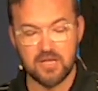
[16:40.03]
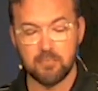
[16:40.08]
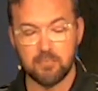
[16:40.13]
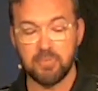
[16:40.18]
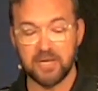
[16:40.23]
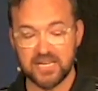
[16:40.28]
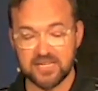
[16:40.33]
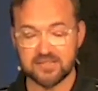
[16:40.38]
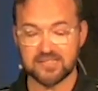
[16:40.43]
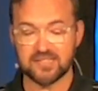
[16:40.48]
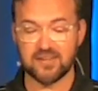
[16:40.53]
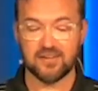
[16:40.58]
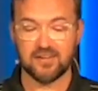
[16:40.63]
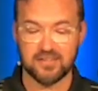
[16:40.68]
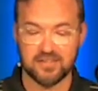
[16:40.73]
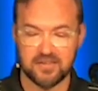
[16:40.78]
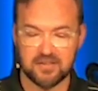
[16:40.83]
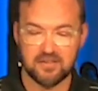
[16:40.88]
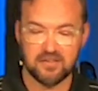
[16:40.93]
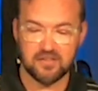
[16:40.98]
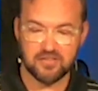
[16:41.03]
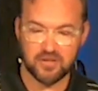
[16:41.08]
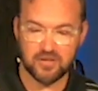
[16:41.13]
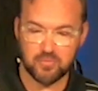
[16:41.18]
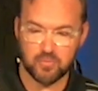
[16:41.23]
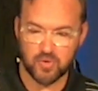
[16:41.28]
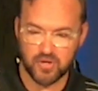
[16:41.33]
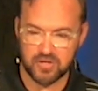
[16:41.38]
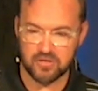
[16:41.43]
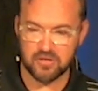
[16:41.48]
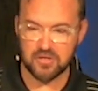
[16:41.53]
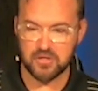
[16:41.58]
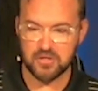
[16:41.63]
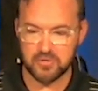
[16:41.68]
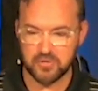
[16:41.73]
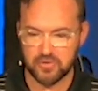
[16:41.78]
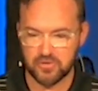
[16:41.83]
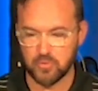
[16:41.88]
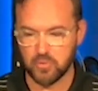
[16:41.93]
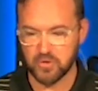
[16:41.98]
Based on the
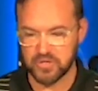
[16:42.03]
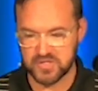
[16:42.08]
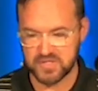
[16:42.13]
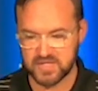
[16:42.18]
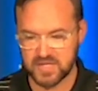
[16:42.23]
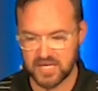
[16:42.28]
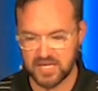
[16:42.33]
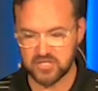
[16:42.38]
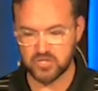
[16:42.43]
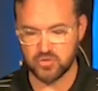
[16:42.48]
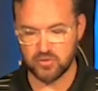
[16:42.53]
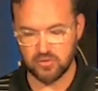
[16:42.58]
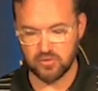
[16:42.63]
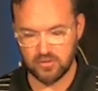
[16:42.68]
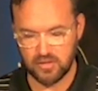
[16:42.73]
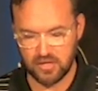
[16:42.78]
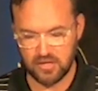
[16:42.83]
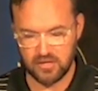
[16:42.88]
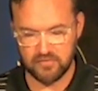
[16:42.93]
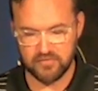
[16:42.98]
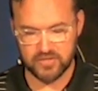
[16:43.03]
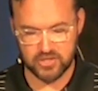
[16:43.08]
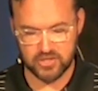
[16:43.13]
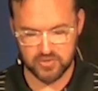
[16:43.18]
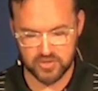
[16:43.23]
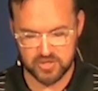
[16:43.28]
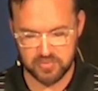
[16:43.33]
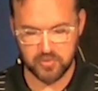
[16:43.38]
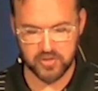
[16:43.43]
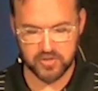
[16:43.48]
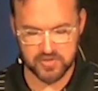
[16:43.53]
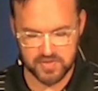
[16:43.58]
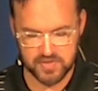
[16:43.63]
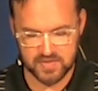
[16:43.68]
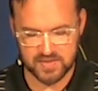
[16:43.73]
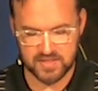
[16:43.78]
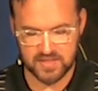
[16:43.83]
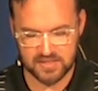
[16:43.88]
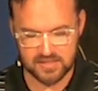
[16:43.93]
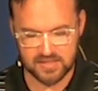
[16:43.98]
workload or the work schedule of a Jewish person,
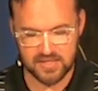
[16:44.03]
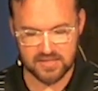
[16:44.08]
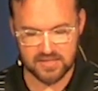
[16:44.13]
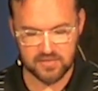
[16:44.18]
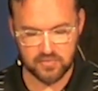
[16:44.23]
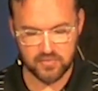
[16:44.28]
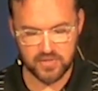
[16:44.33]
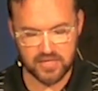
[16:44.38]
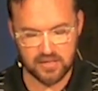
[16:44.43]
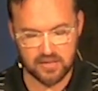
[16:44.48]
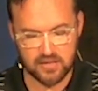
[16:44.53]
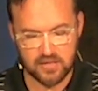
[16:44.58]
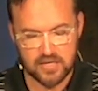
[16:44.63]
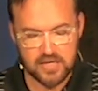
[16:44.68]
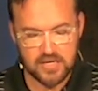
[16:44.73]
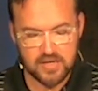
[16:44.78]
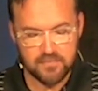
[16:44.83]
6 days a week,